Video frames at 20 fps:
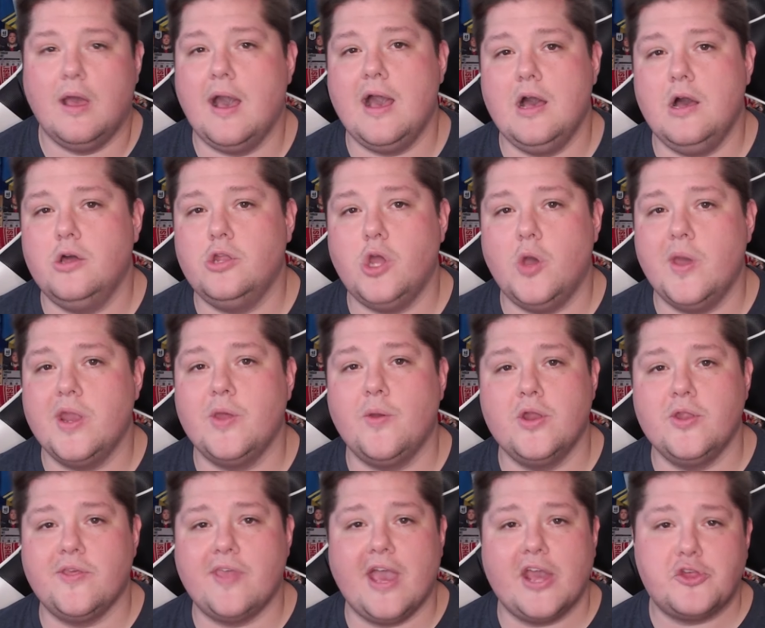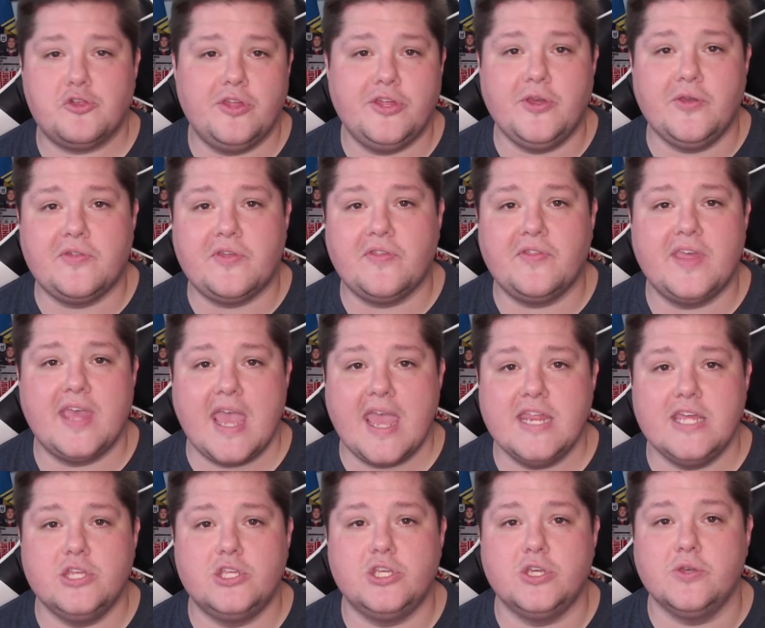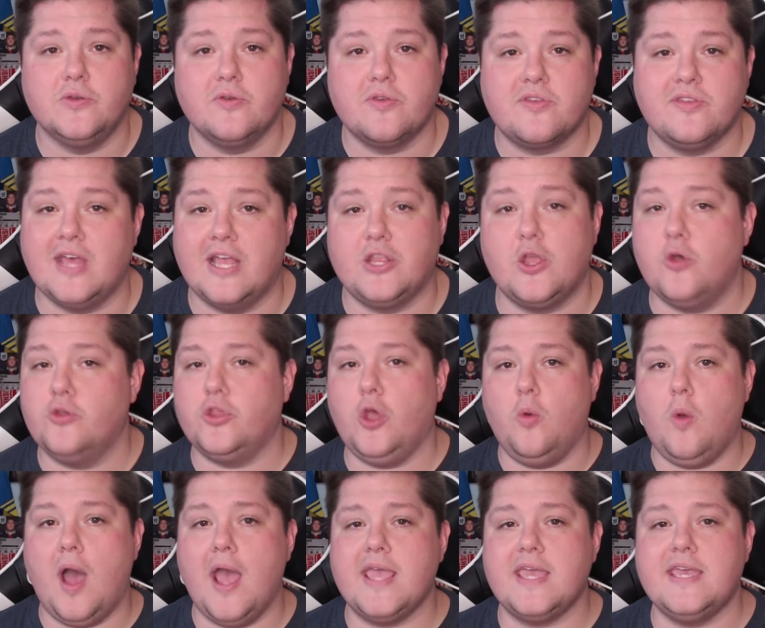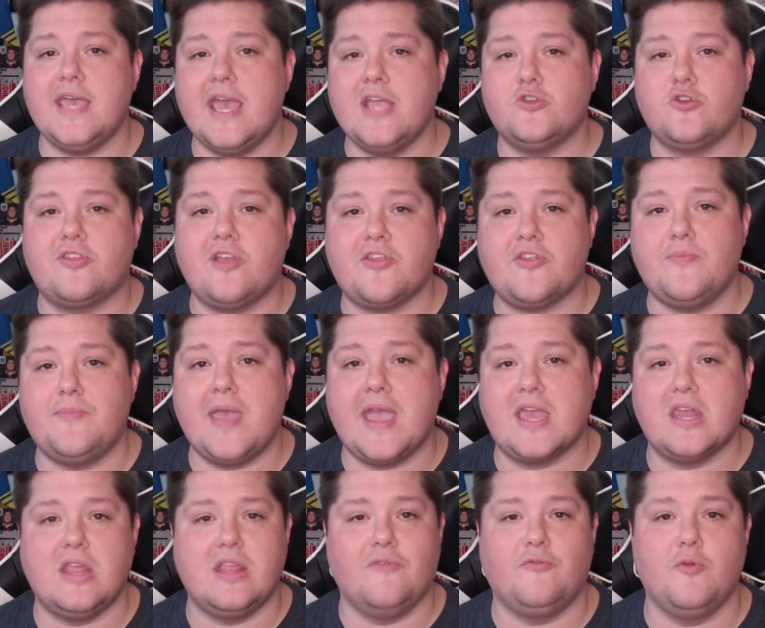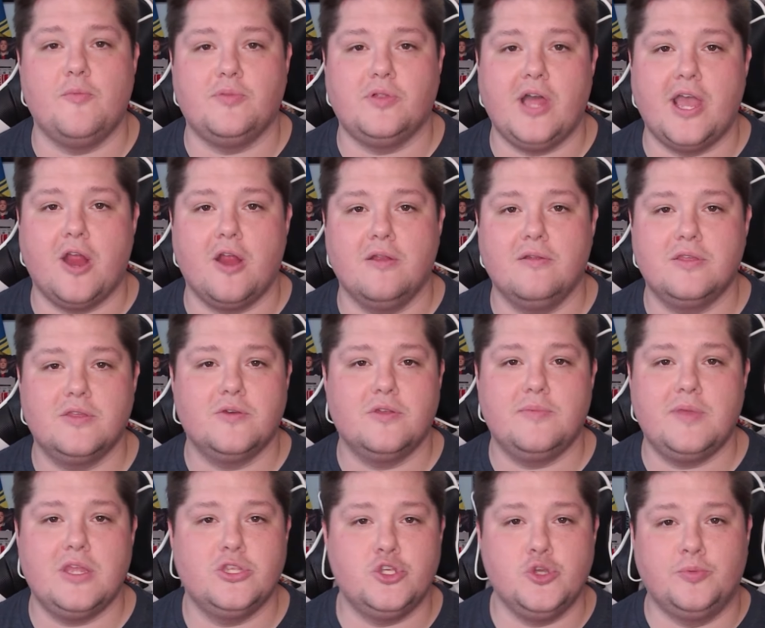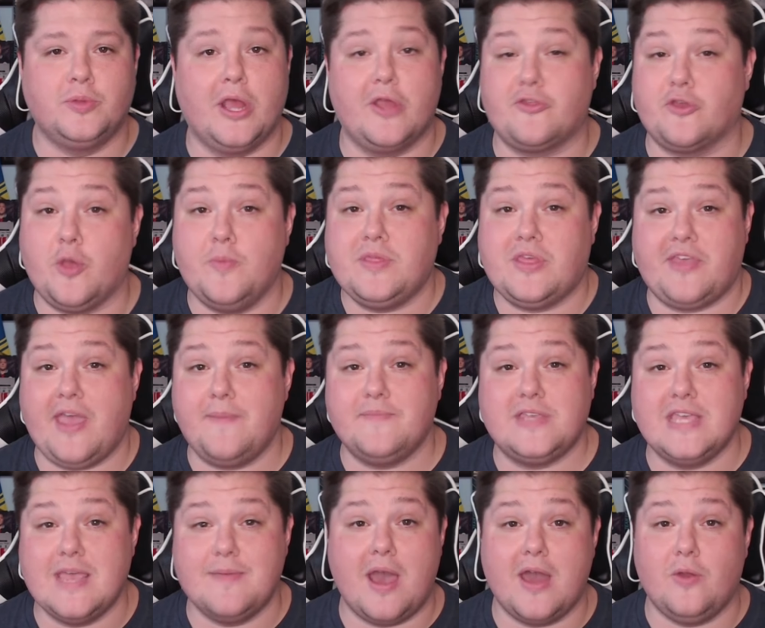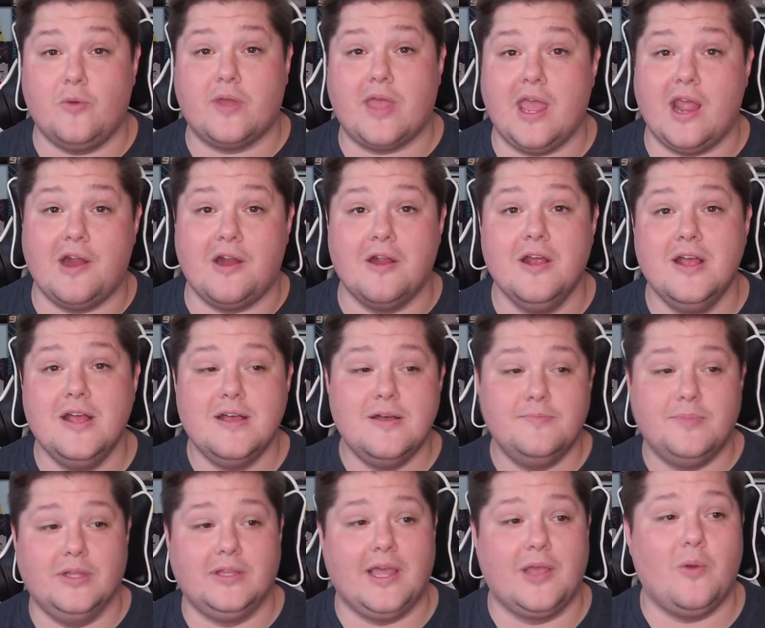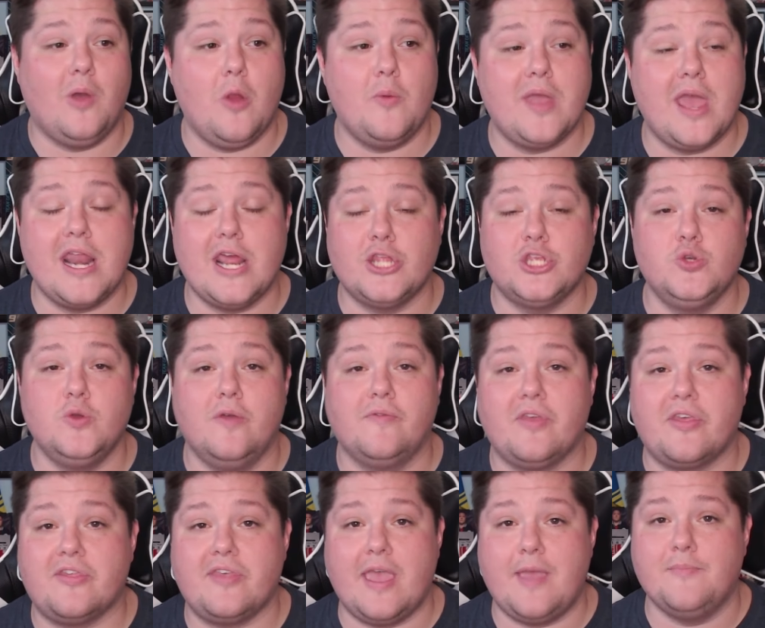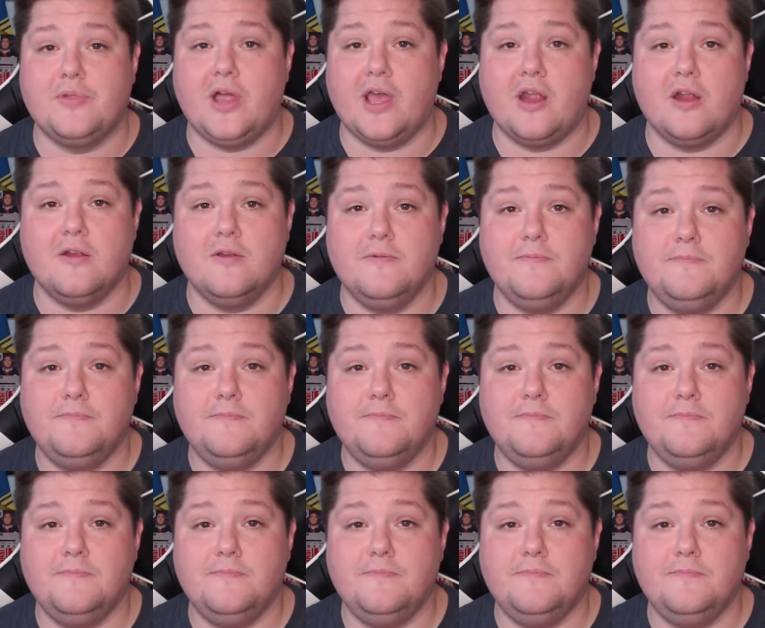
I don't know anyone who's actually using the 82s, and I don't know why EA just doesn't make it a different player. You know what I mean? Two players, it could be the same team, I don't care, but like, why are we getting two of the same player?